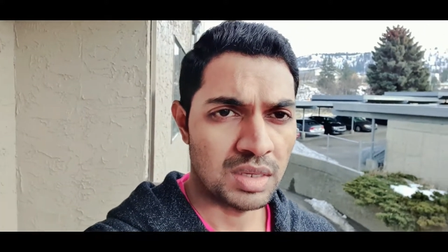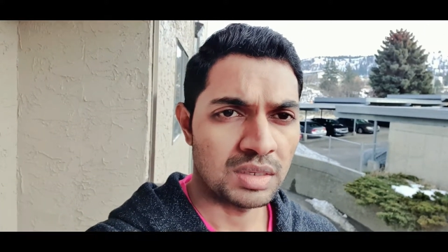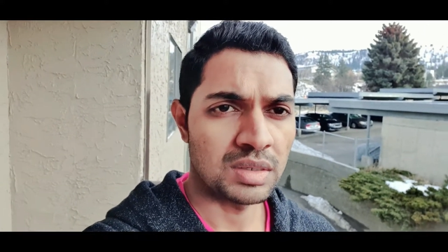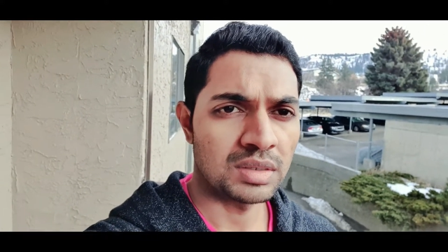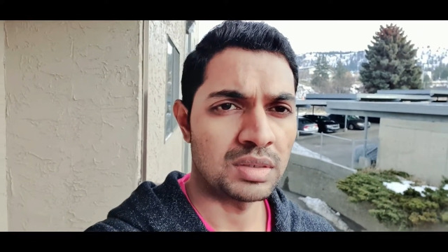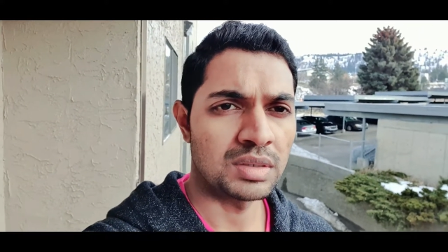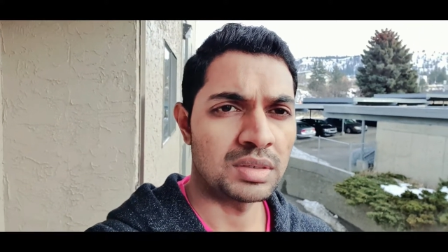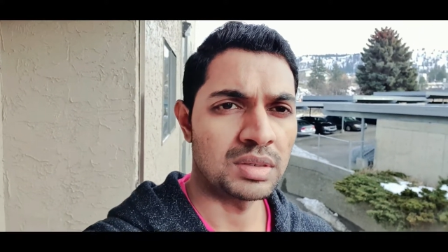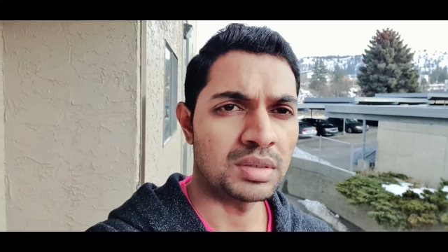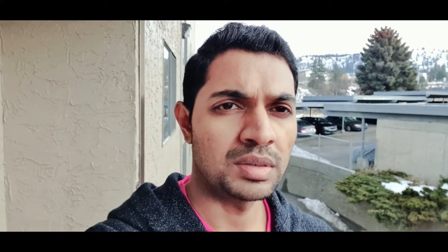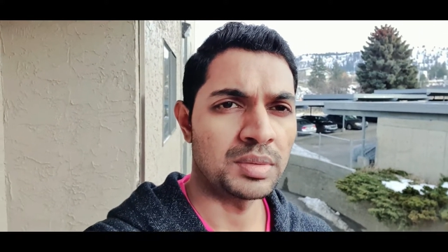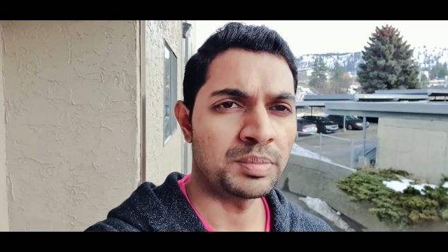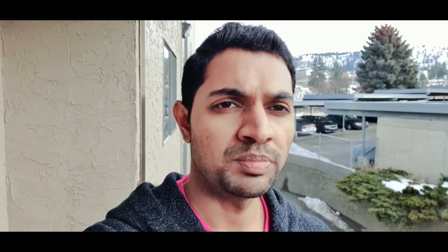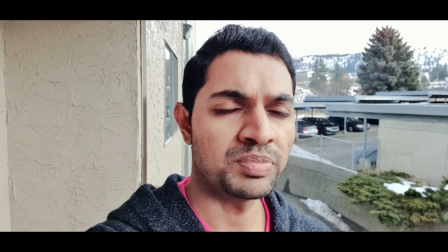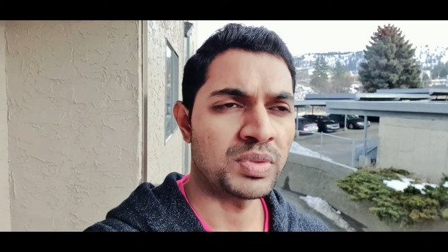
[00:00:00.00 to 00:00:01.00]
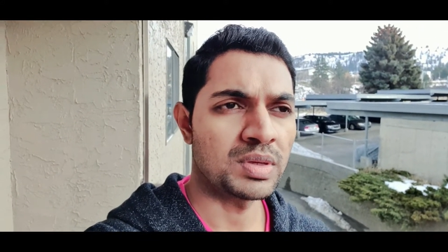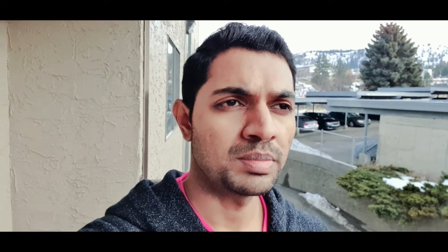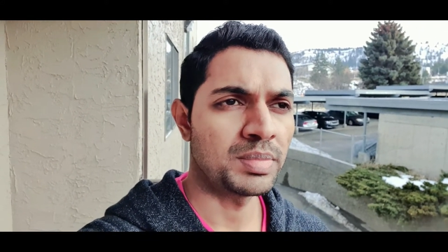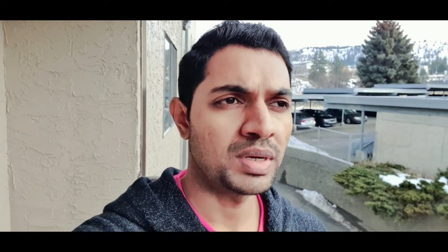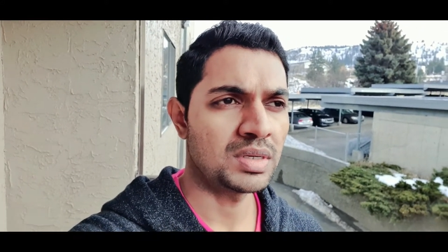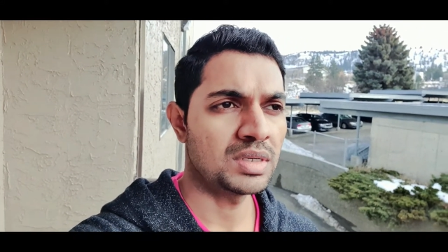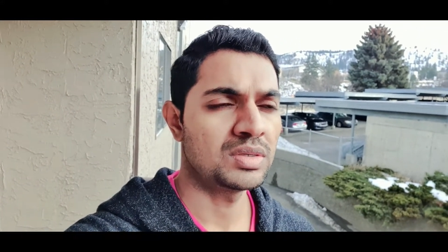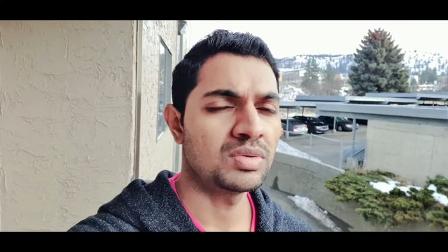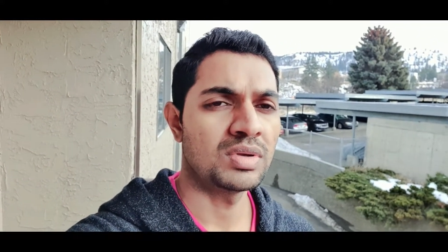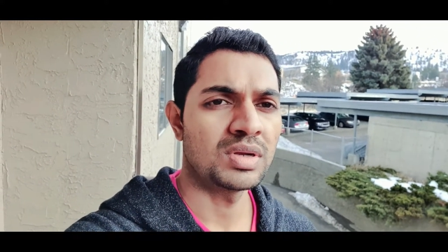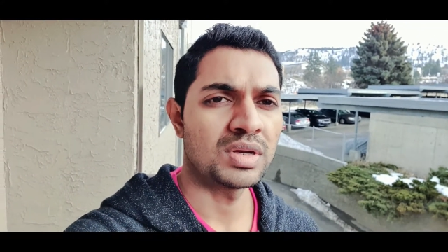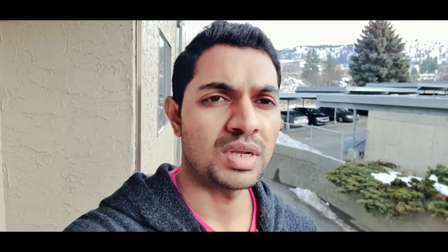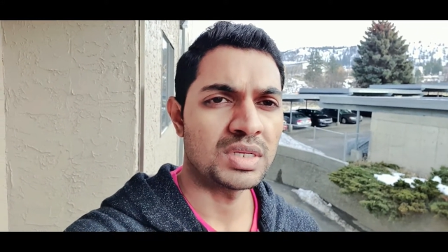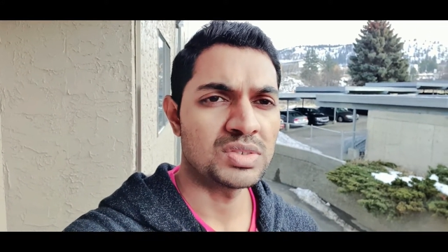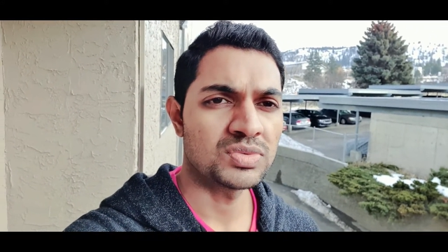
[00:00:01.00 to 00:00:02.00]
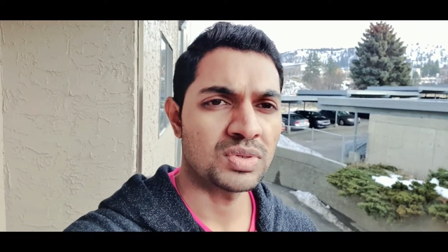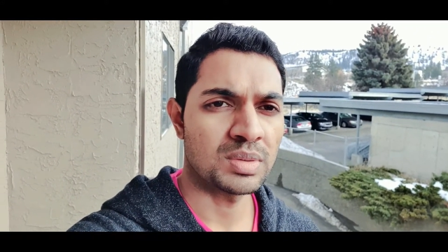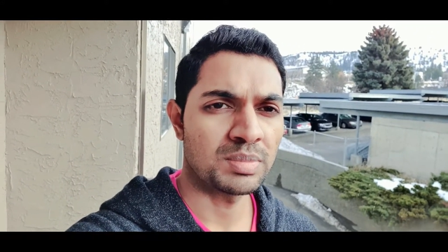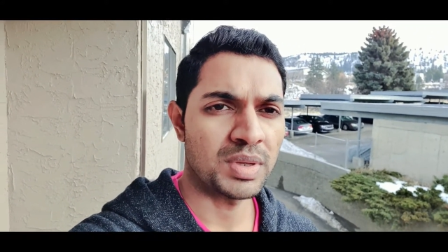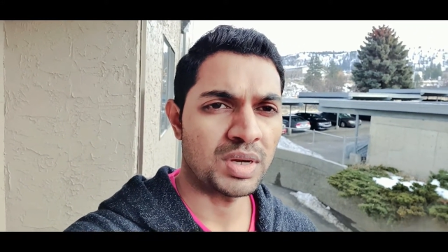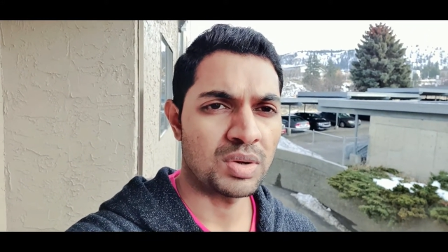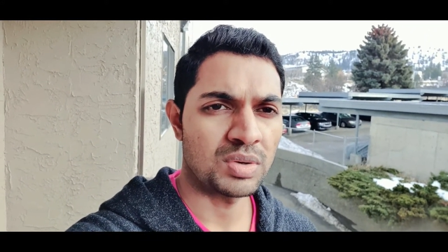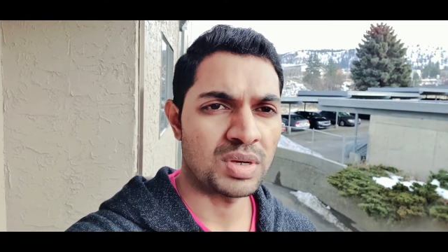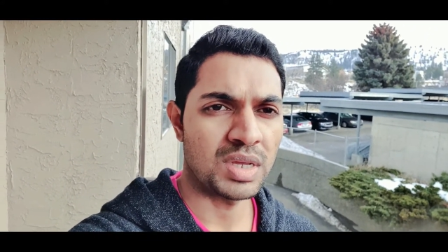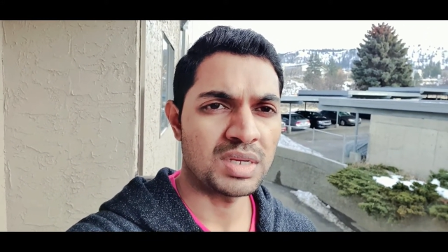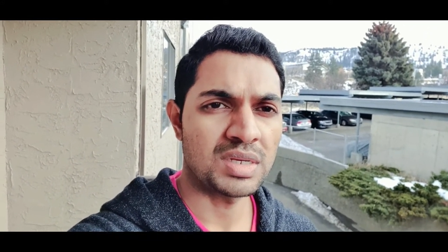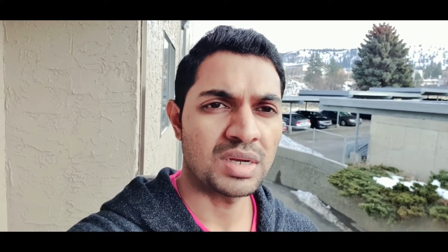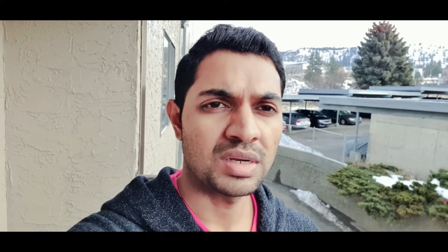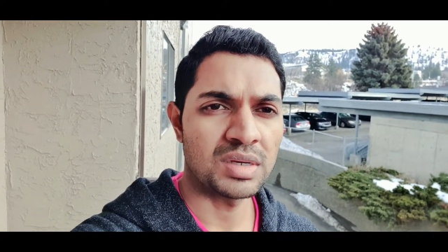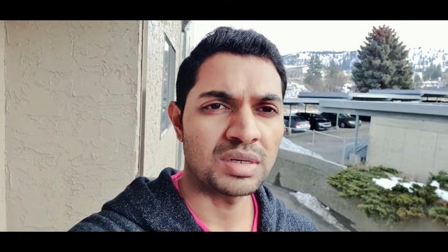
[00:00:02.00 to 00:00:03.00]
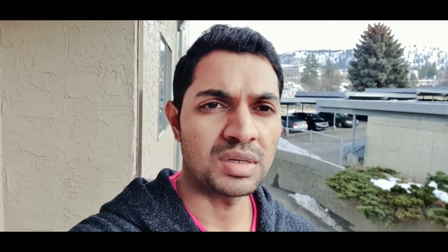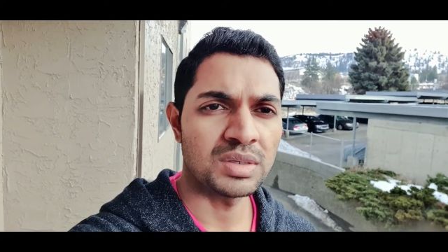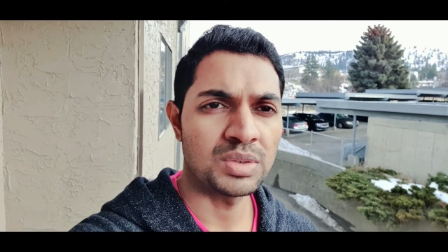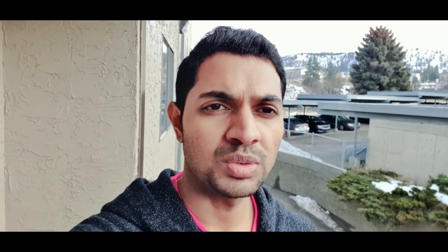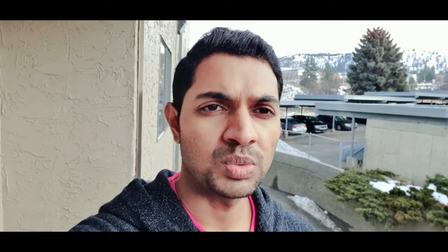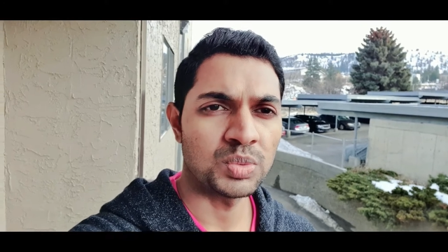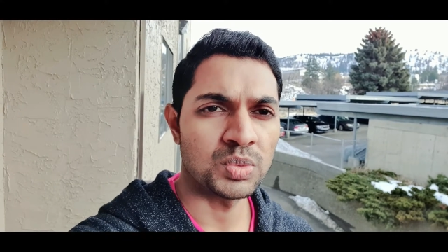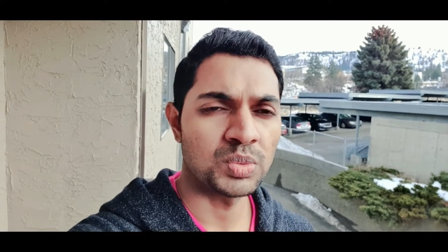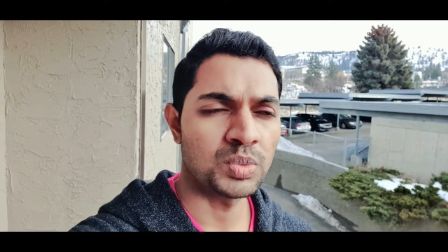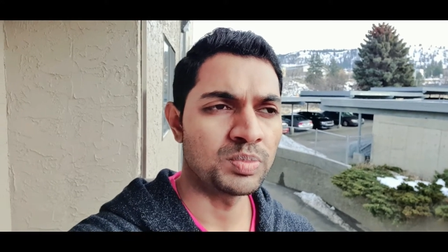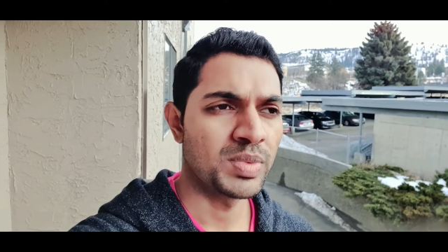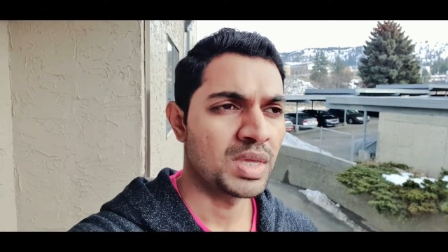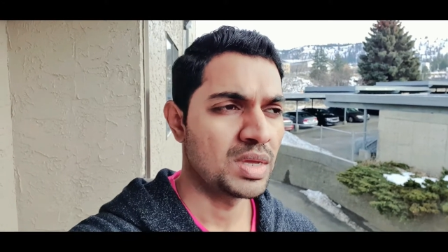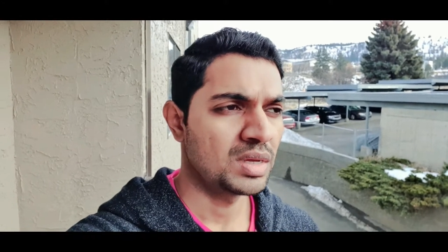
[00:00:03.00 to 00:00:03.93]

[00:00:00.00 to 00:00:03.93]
but it will range from around 800 to